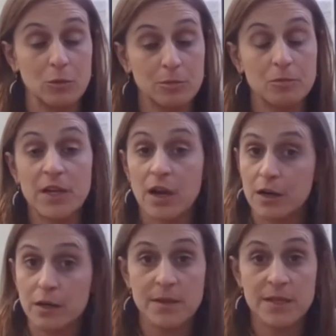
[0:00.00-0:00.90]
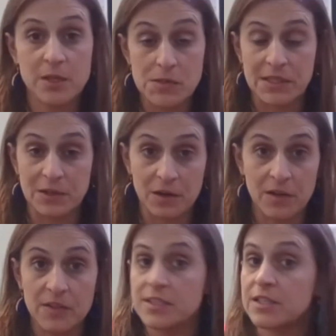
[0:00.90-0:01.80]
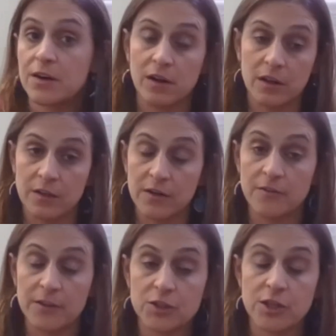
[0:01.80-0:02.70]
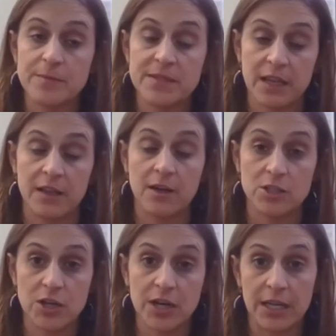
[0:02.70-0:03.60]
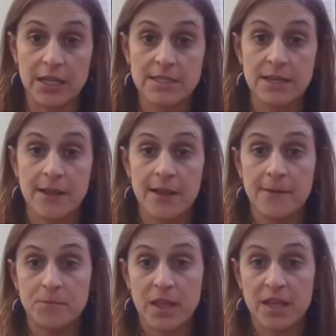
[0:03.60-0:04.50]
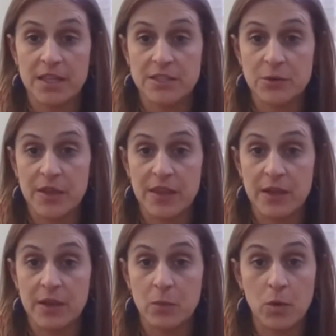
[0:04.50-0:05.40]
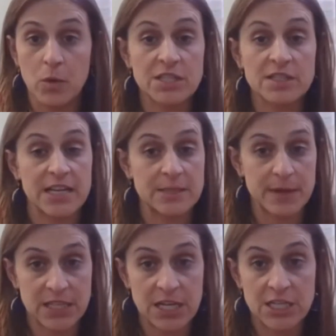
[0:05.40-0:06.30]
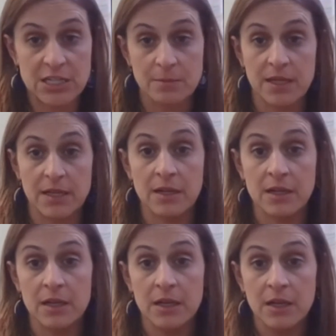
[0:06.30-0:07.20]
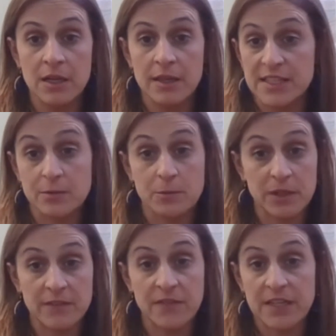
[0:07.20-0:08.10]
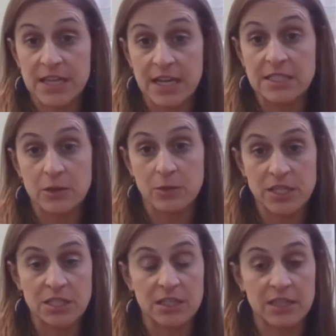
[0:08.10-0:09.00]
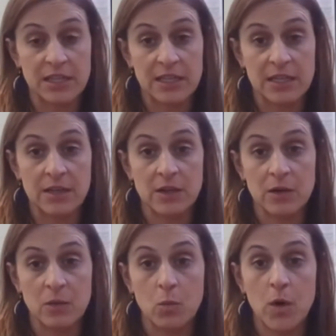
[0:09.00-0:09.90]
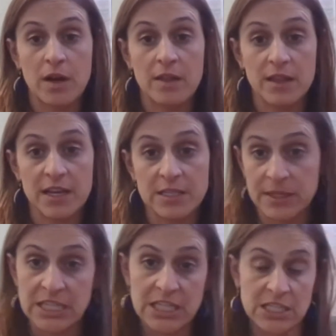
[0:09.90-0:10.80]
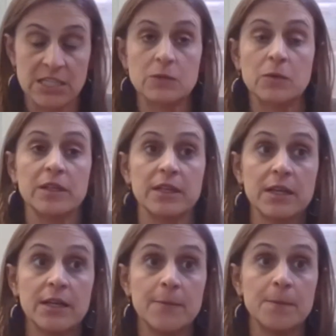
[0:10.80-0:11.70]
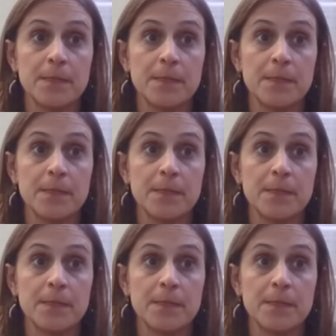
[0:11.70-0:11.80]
We are going to be using it all this year on all of our field trips and our trainings. And so I think, what should the expectation be? That's a really fantastic question. And I think one of the expectations is really,